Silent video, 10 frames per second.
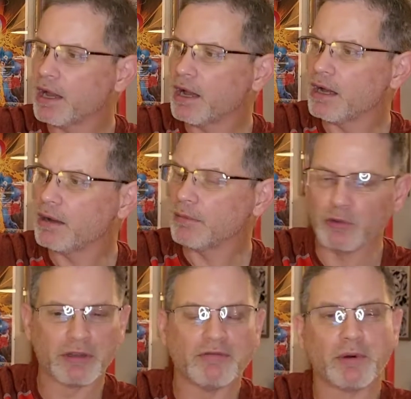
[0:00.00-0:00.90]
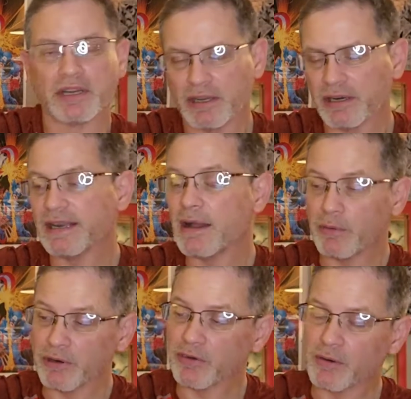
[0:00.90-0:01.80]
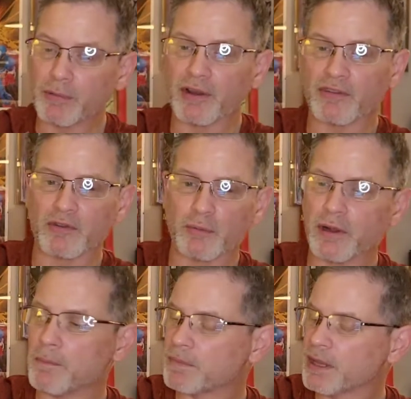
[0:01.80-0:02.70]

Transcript: Uh, I'm looking forward to getting that one into the press as well.